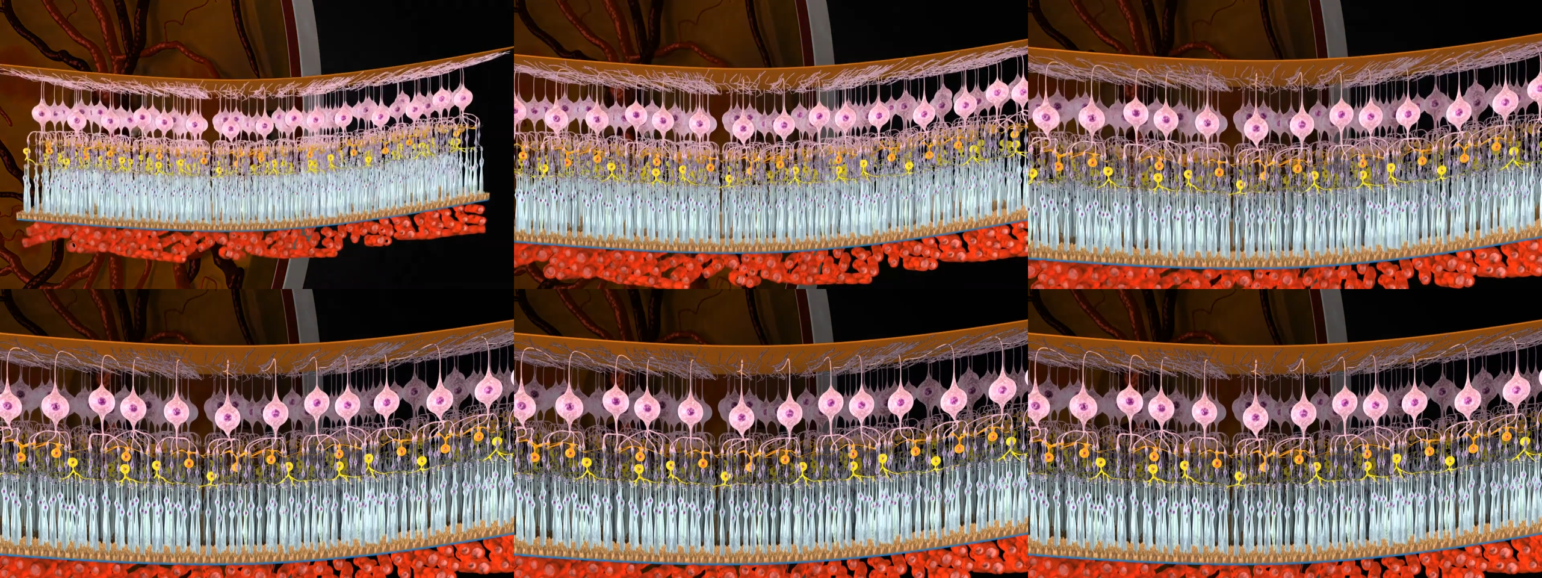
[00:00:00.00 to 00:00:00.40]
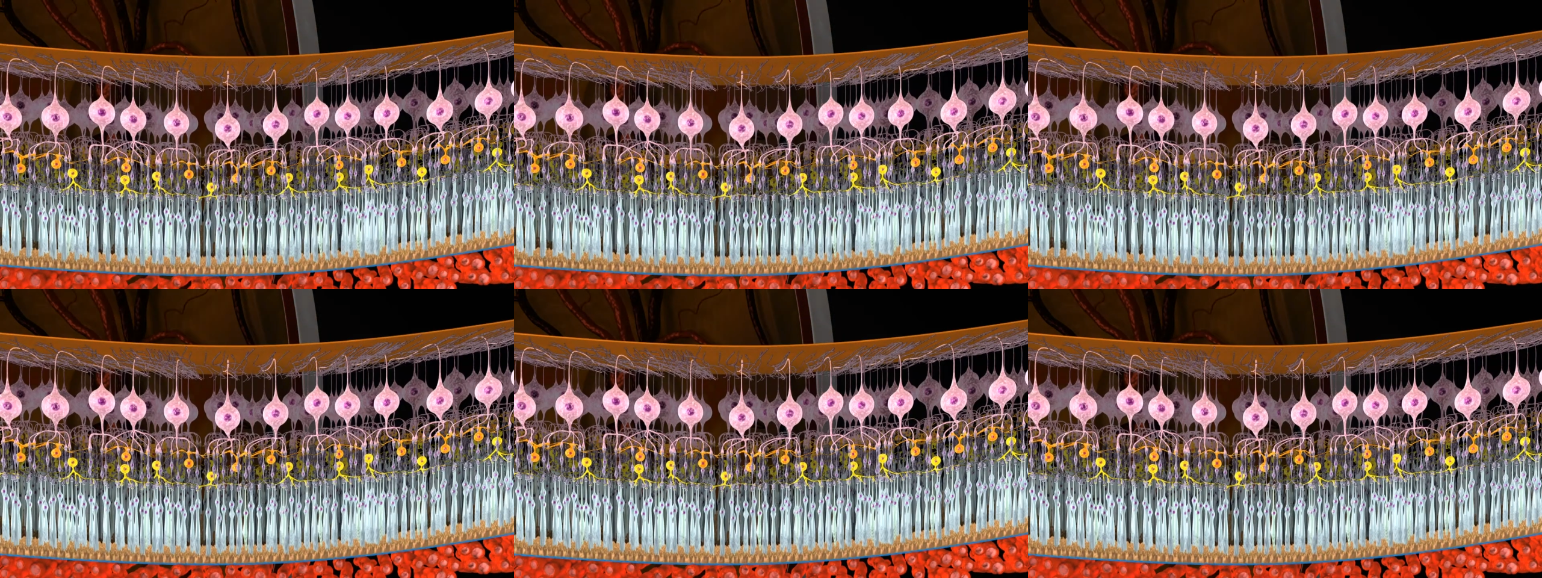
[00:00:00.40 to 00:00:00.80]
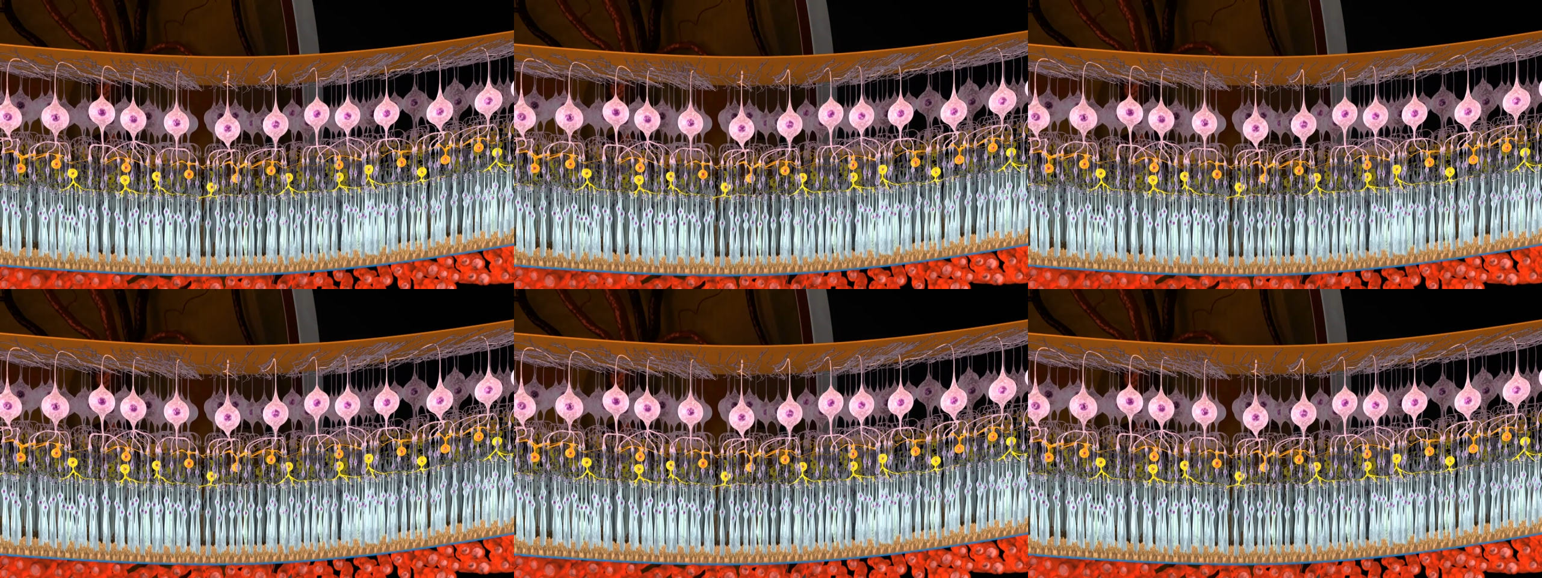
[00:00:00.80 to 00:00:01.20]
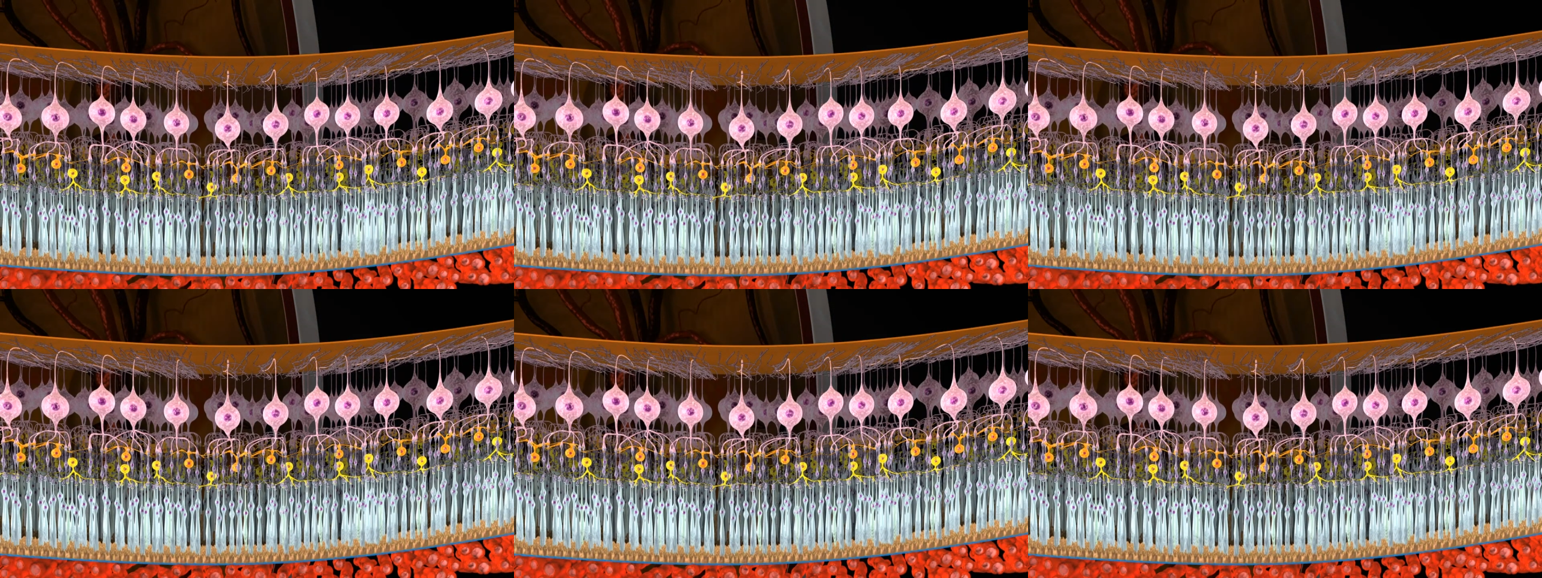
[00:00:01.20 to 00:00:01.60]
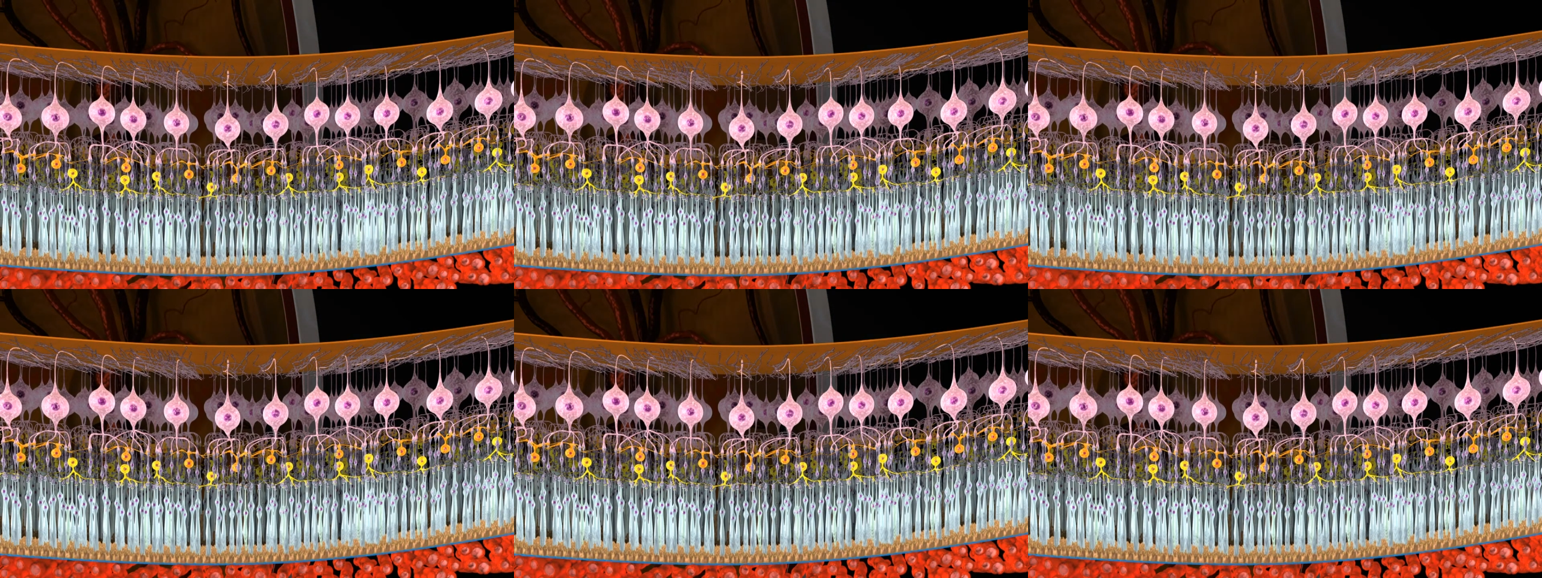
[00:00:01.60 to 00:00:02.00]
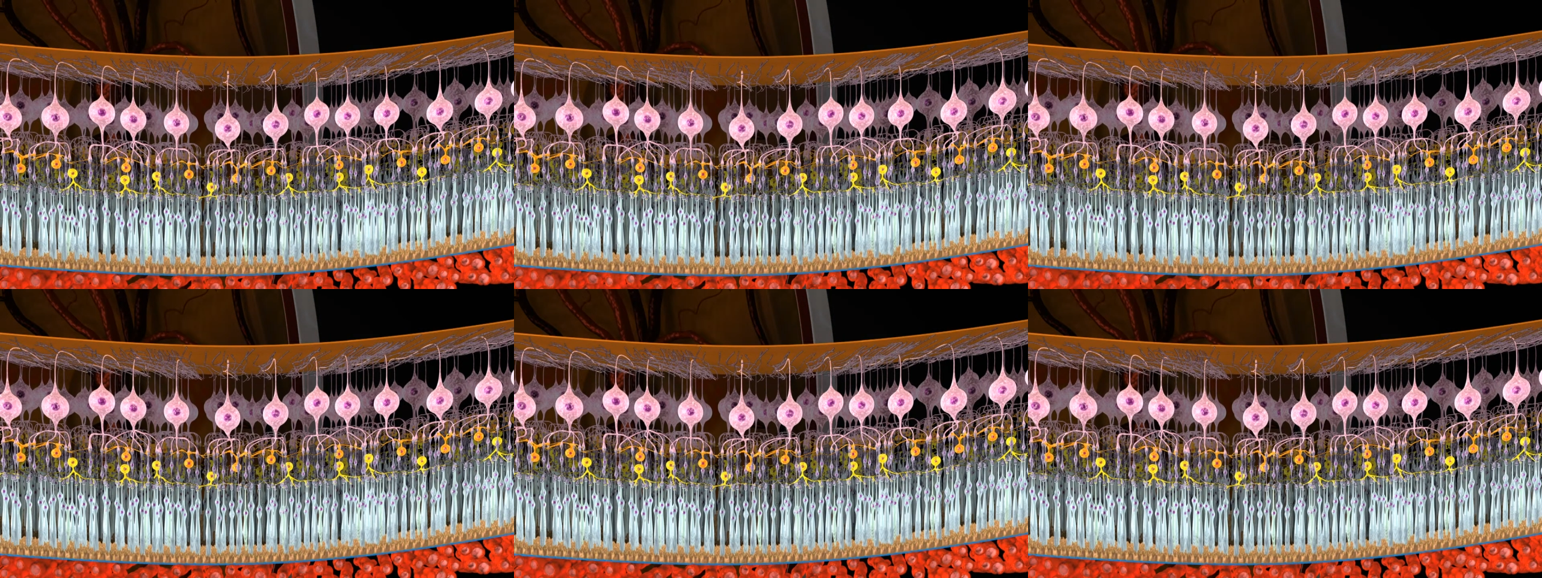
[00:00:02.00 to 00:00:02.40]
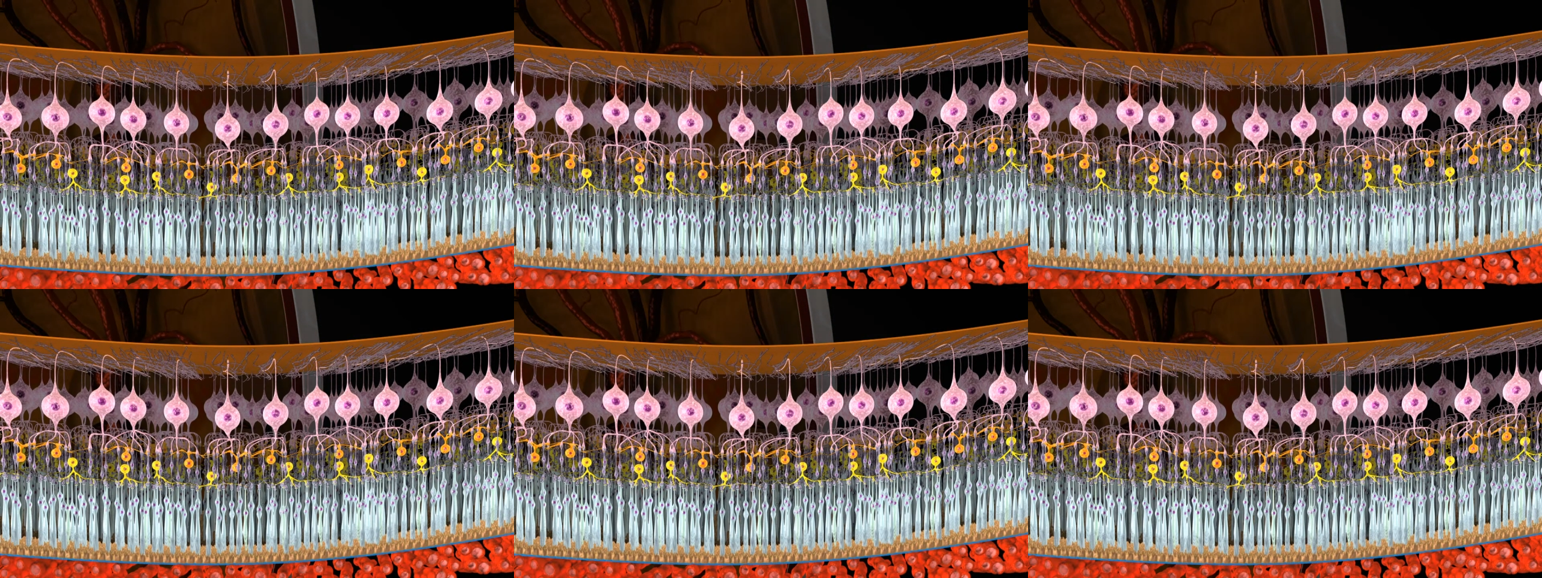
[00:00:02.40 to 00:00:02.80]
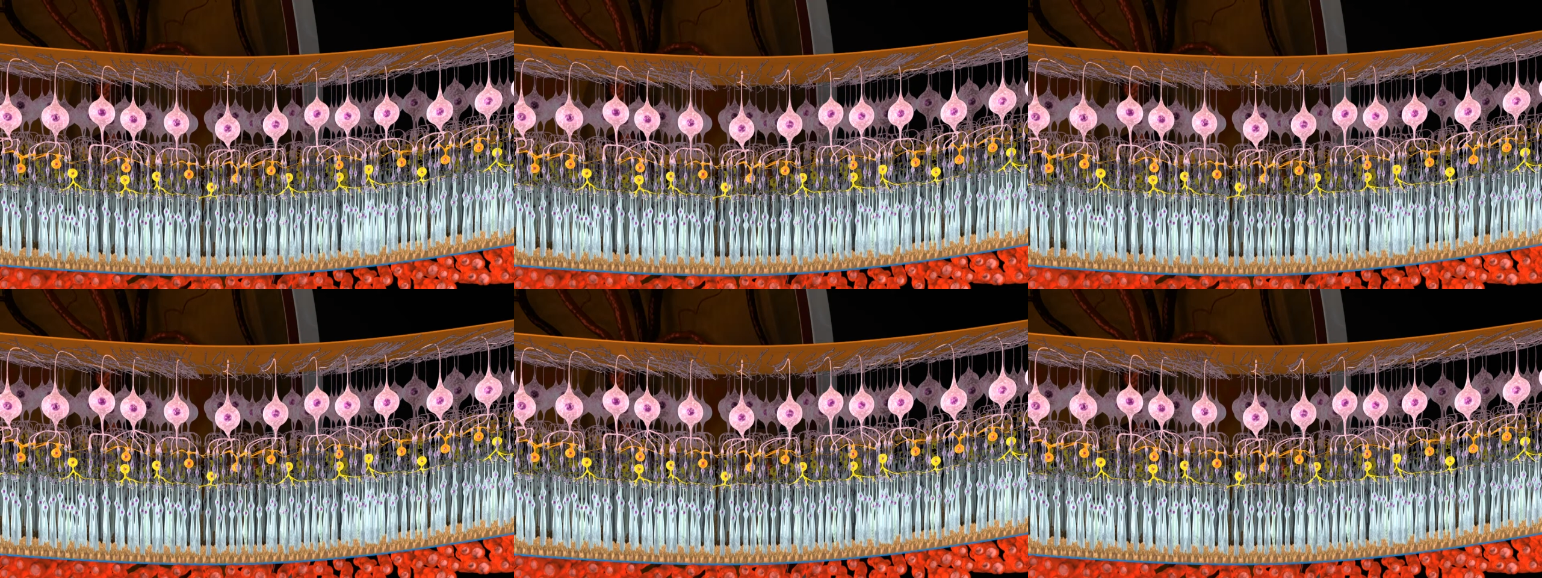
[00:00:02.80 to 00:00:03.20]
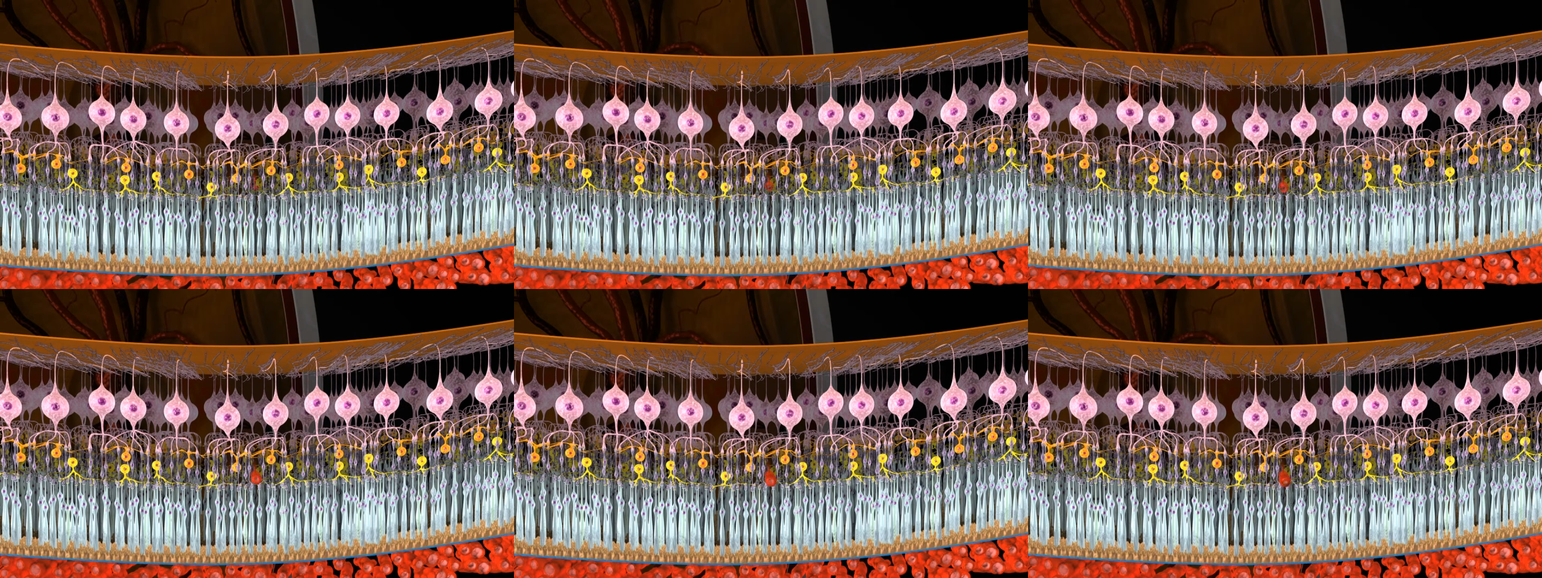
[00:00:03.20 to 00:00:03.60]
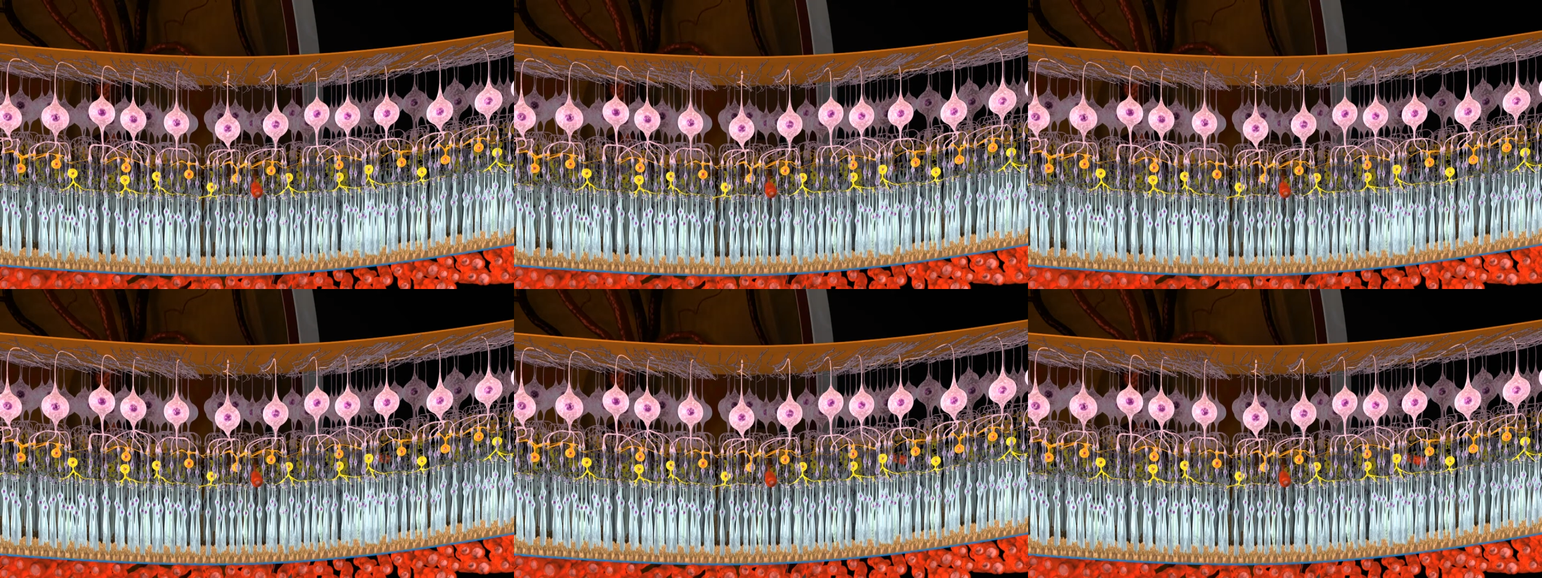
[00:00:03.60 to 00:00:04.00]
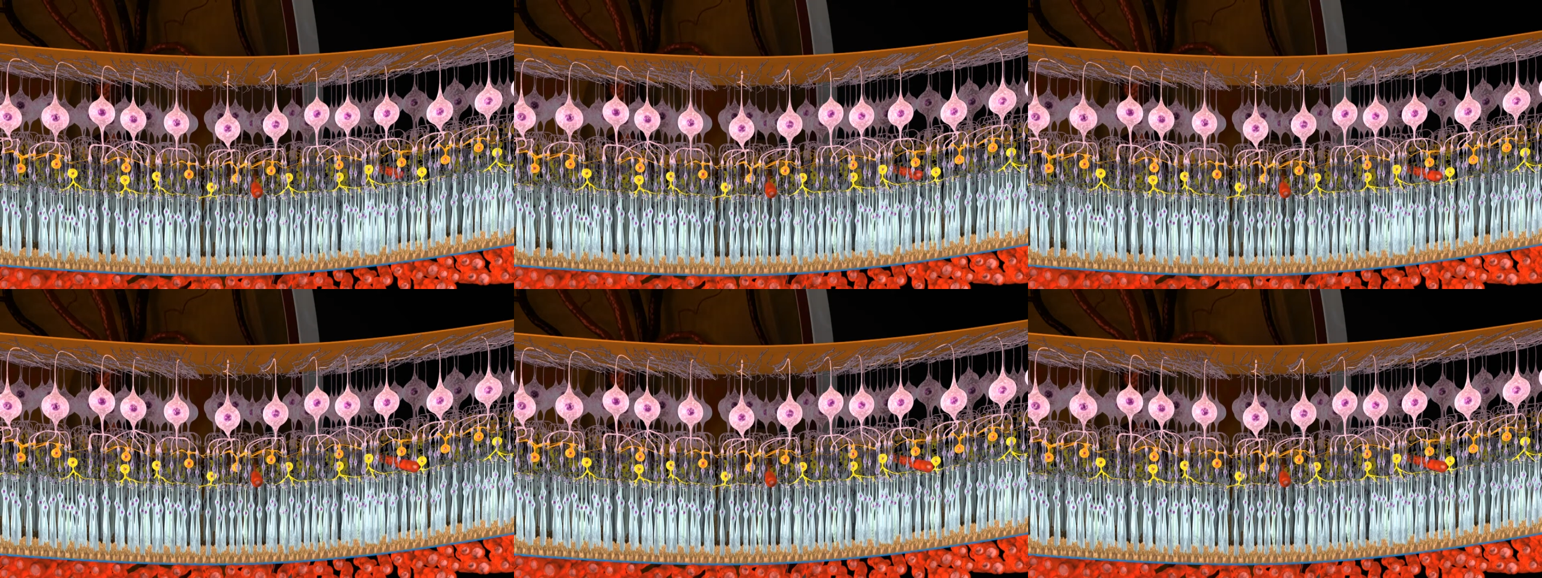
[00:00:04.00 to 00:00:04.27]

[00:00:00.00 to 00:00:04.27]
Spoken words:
[unreadable: no face in view]